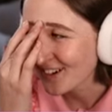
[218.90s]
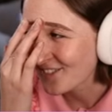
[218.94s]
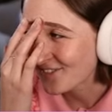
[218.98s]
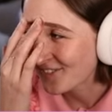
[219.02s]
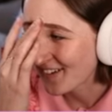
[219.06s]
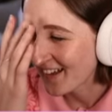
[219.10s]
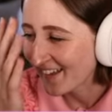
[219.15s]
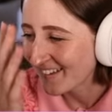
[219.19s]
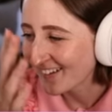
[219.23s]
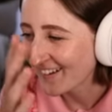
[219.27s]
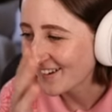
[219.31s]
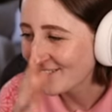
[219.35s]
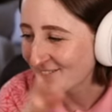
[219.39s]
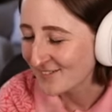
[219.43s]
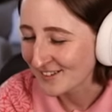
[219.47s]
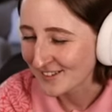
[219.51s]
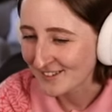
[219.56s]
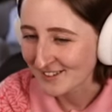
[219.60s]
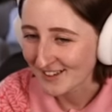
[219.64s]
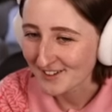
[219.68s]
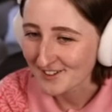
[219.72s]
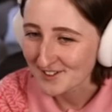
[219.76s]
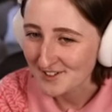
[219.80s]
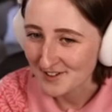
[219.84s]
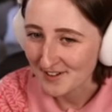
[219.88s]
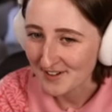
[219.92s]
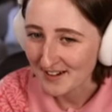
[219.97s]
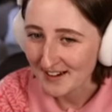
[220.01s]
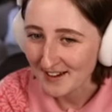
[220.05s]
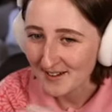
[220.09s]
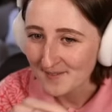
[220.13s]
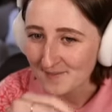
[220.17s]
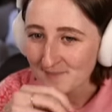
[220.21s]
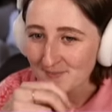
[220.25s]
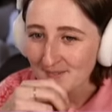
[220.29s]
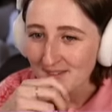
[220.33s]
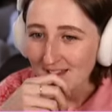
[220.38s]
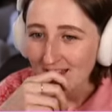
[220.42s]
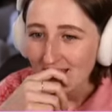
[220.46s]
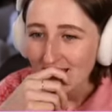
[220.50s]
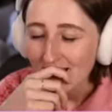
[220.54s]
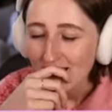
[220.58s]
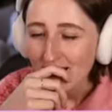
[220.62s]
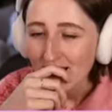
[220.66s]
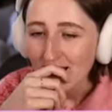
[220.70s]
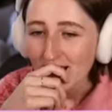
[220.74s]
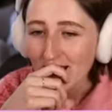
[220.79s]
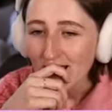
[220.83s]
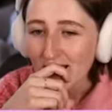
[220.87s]
event of the century,
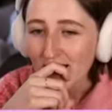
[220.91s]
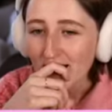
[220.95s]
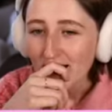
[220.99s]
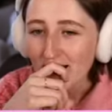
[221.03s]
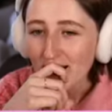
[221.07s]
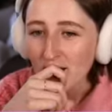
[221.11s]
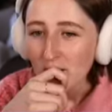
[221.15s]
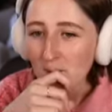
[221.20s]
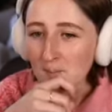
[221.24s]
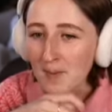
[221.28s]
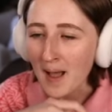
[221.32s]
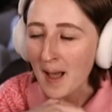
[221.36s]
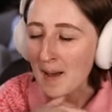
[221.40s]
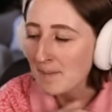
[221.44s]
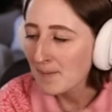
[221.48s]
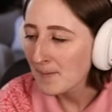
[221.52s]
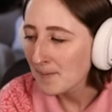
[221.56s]
Peppa